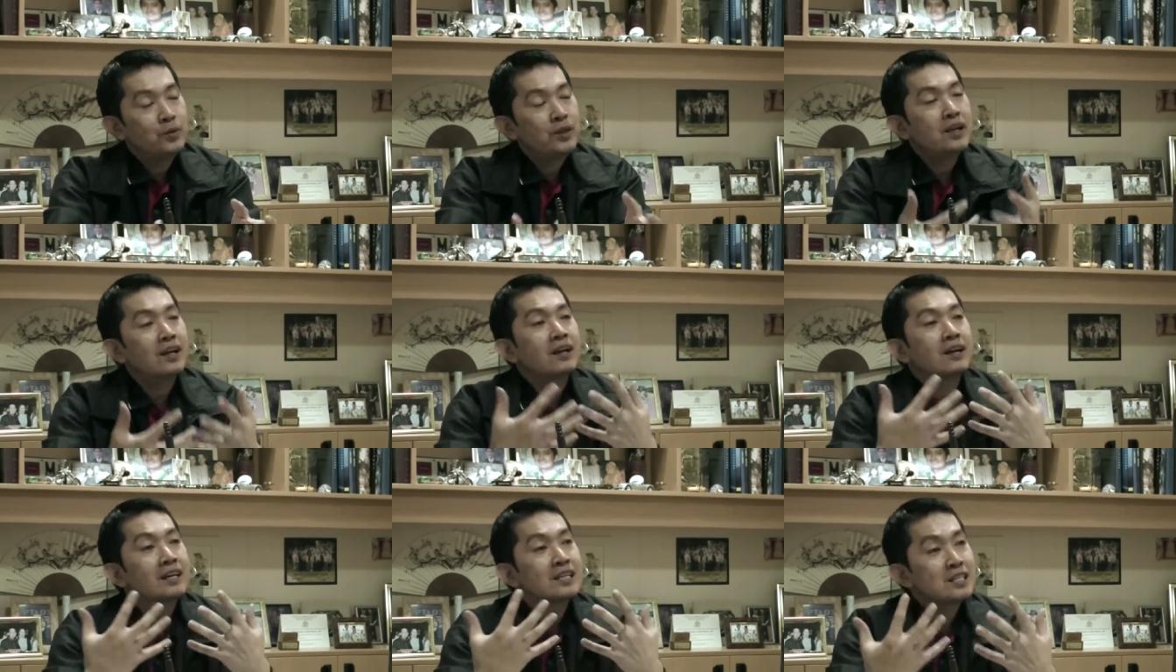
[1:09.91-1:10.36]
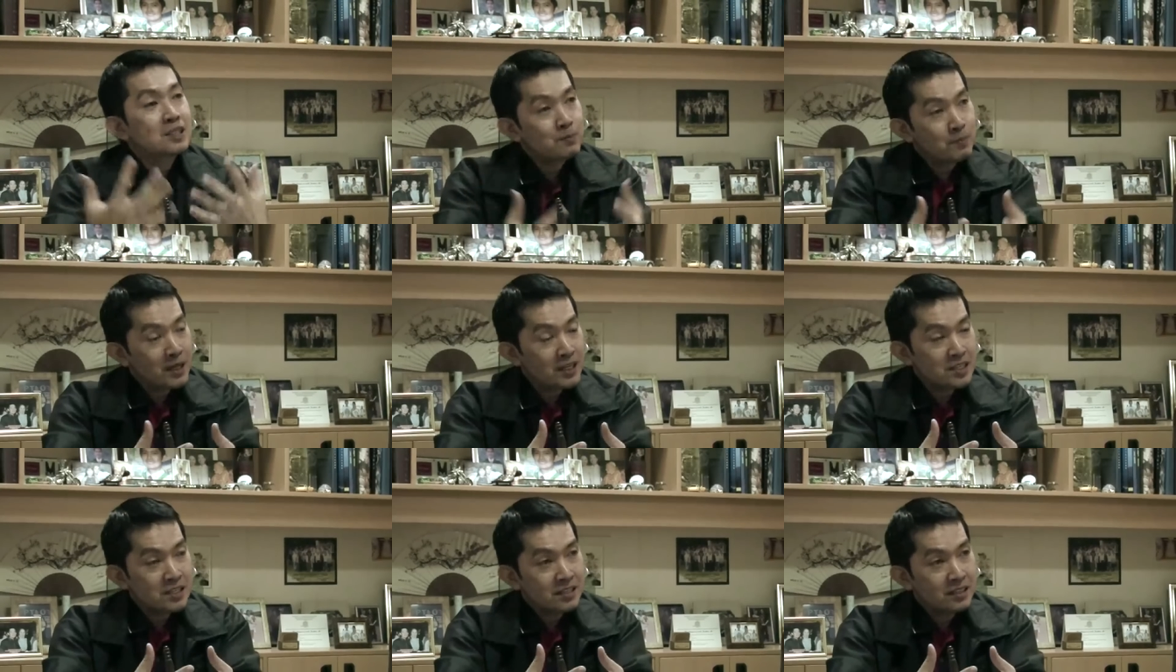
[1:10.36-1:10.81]
We are a
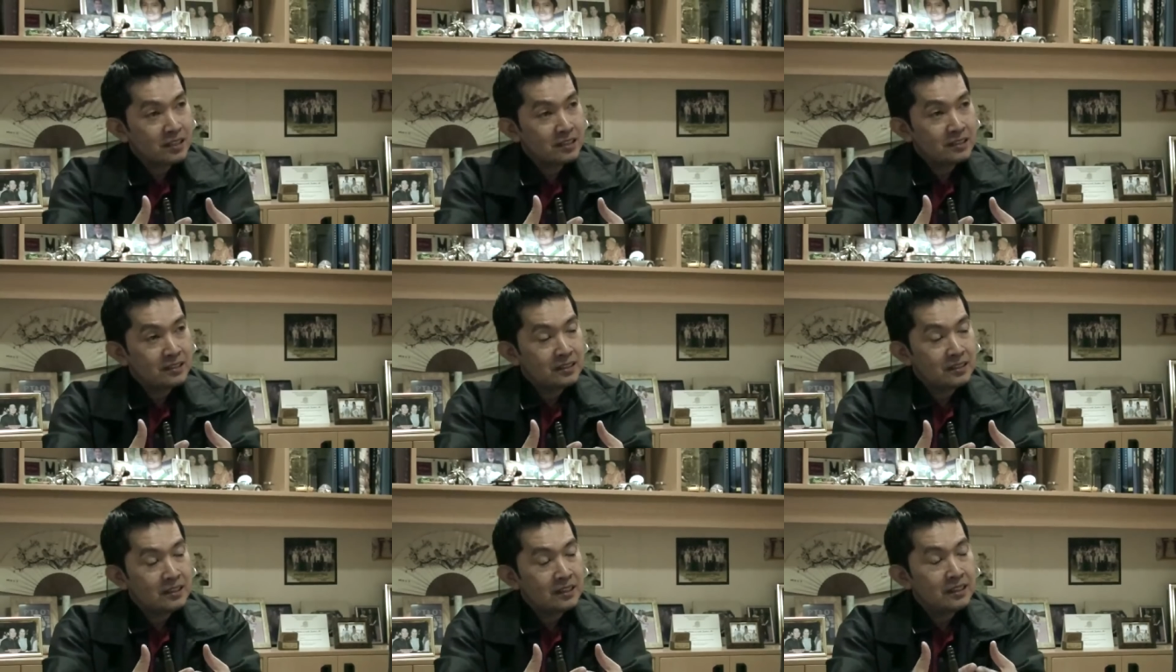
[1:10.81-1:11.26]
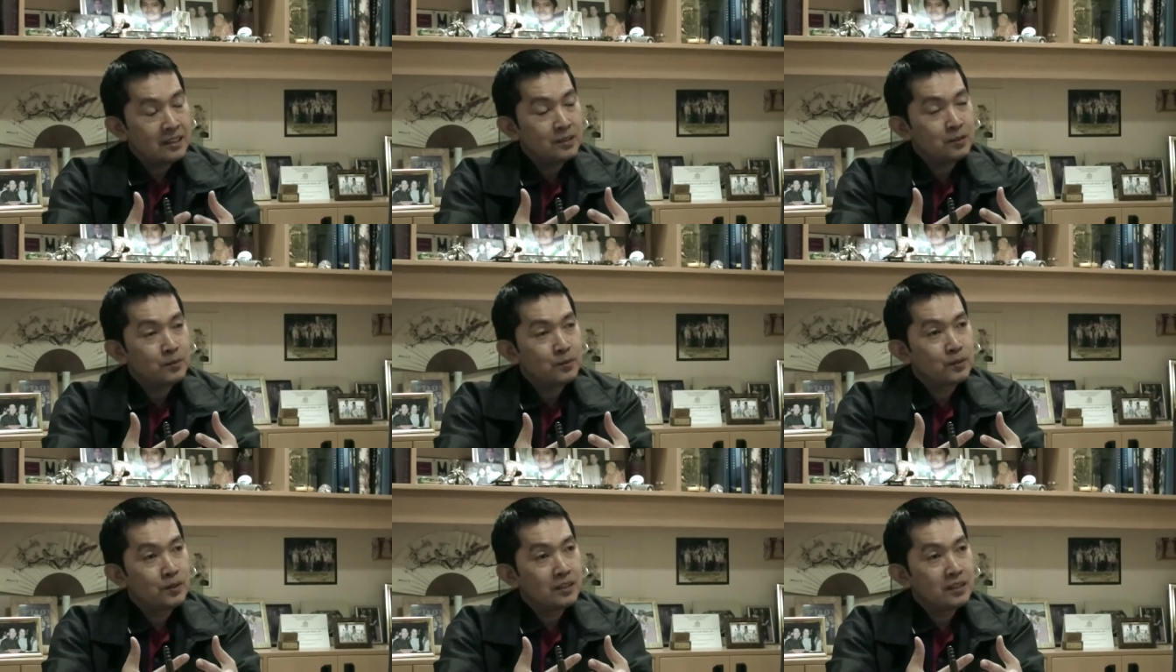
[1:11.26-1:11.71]
specialty
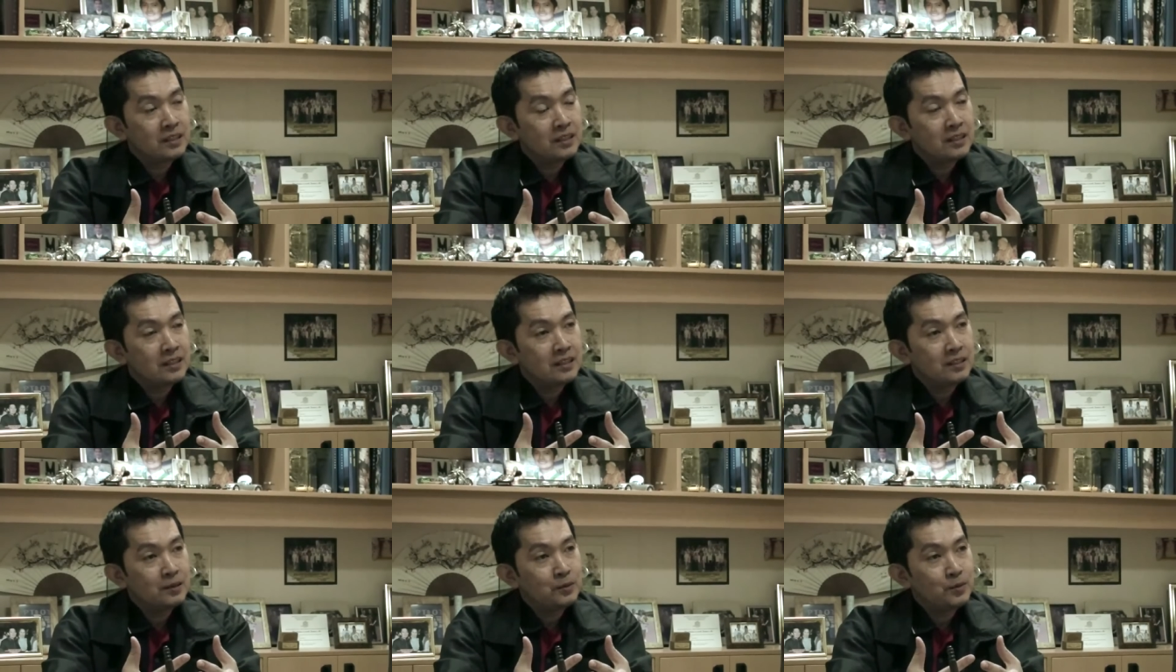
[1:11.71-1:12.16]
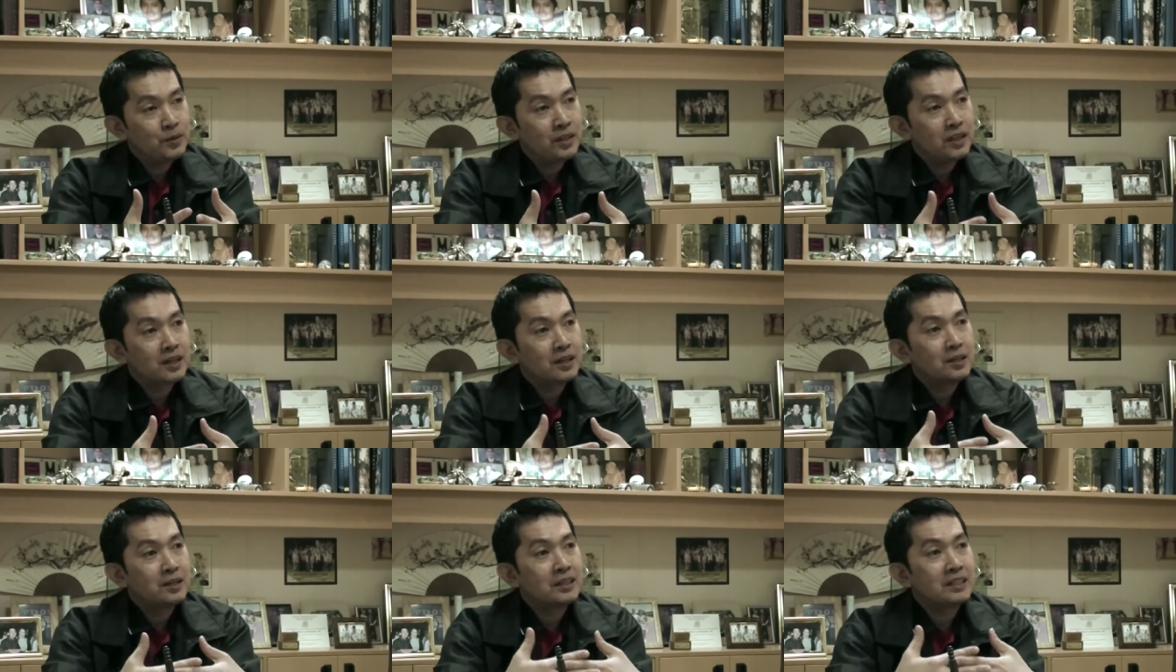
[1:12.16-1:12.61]
wherein we
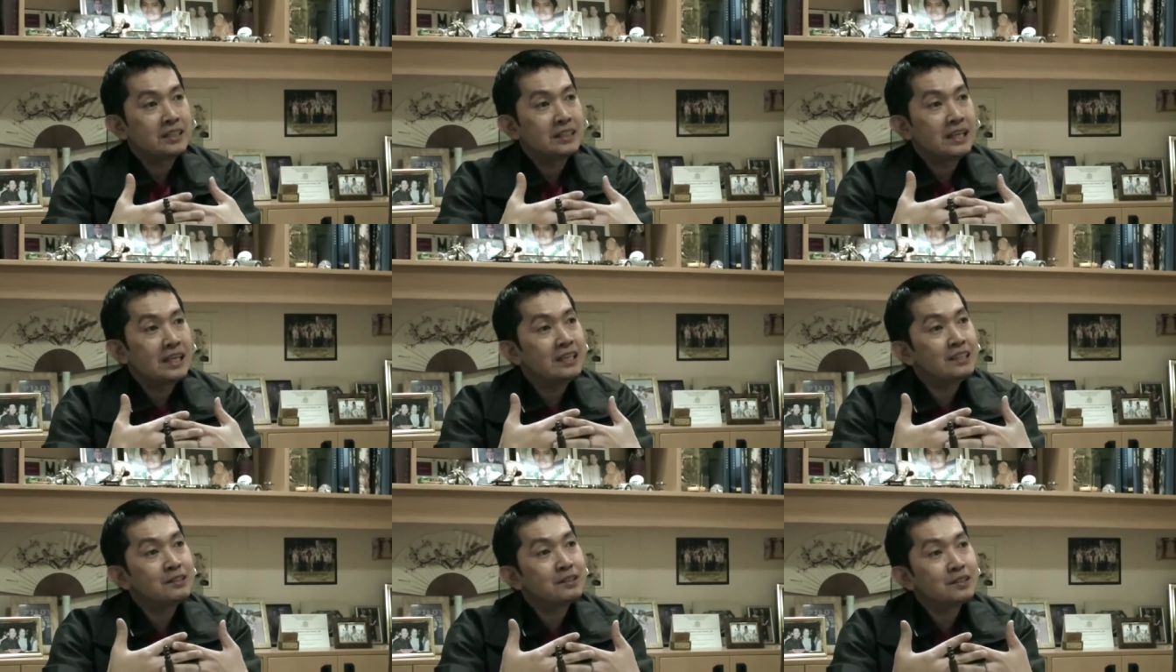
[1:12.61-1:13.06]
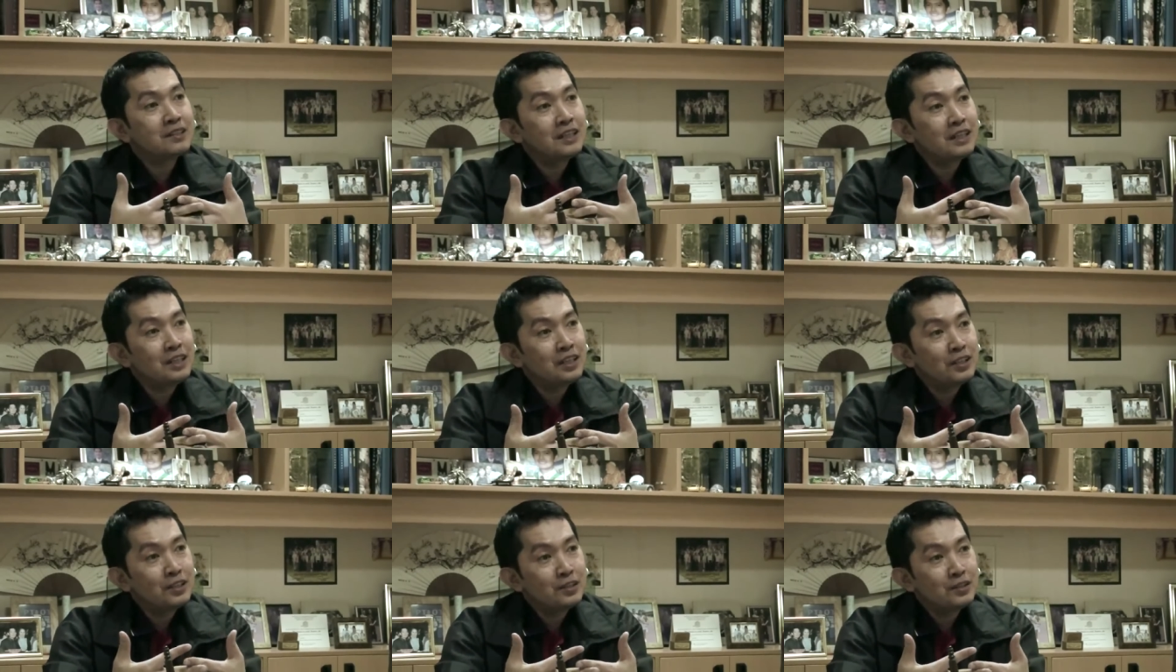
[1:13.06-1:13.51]
are
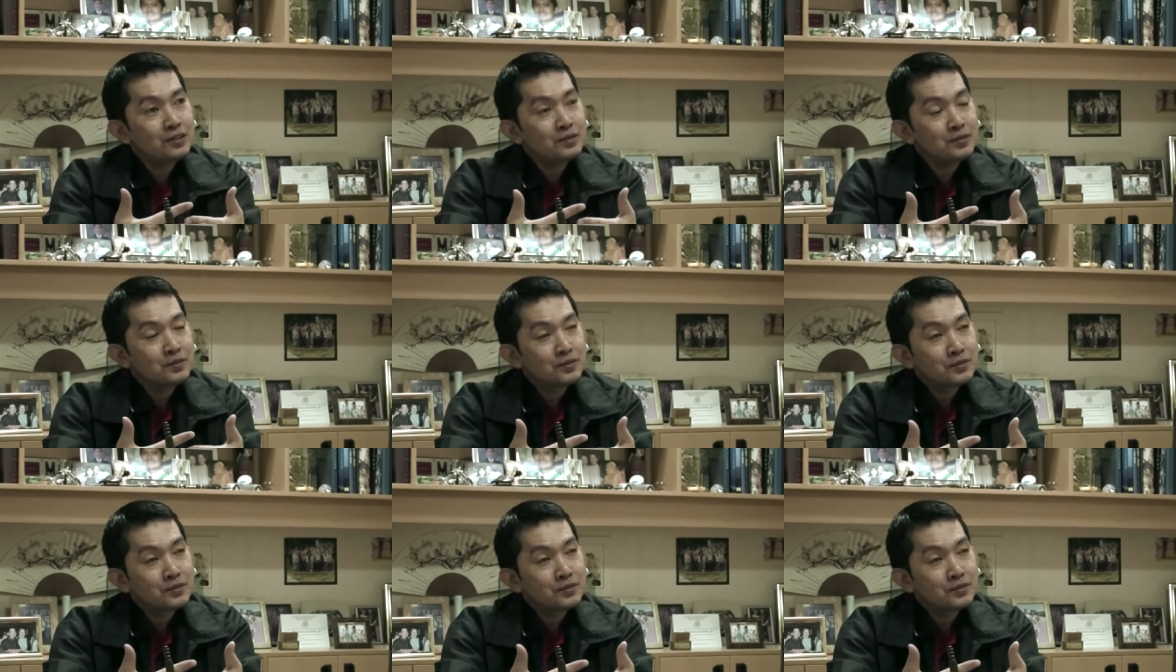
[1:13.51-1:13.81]
catering